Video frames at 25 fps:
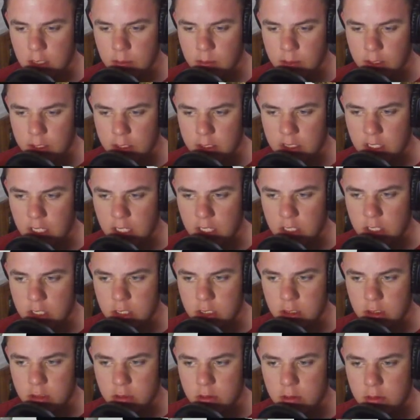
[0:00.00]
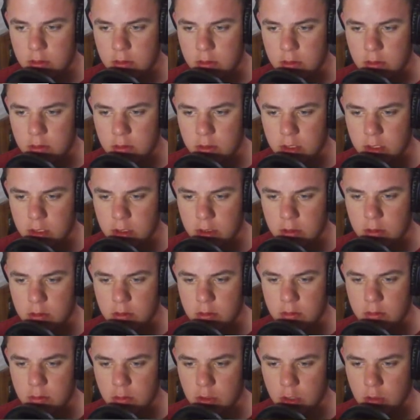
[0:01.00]
the police station, just
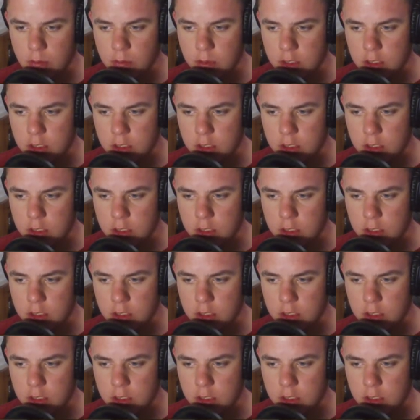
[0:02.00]
normal